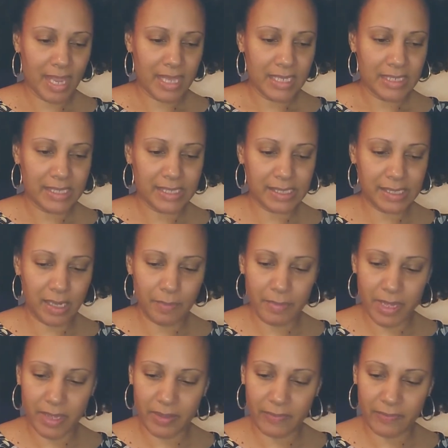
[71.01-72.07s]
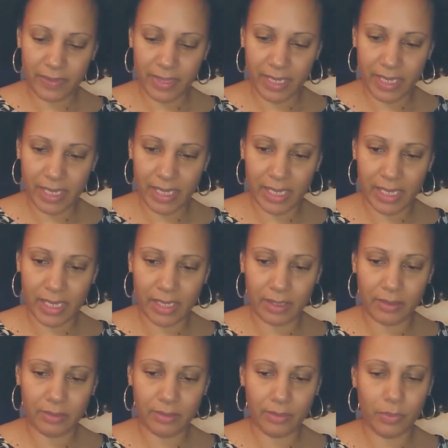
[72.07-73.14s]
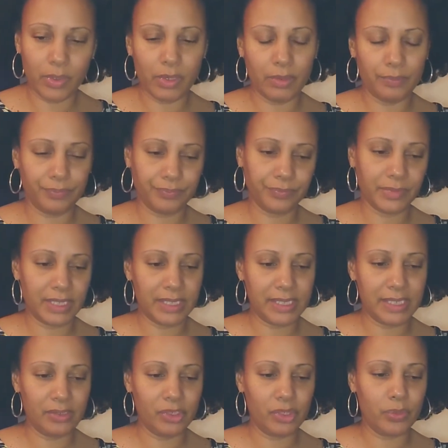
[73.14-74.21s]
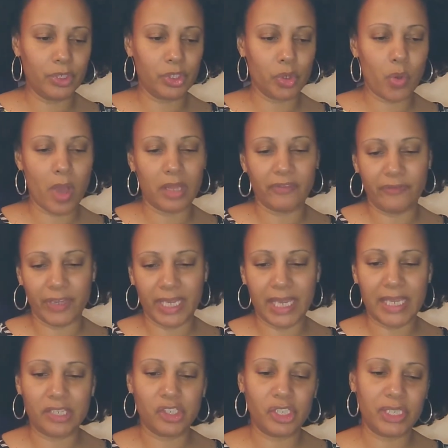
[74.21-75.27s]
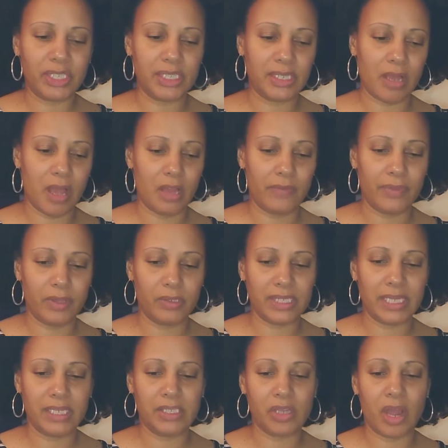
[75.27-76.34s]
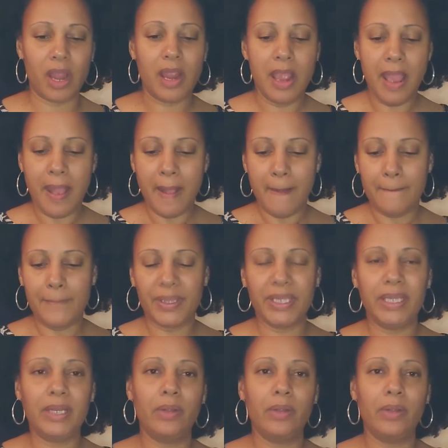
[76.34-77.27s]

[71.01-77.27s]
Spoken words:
some of the, it tells you what your qualifications and all of those things are. But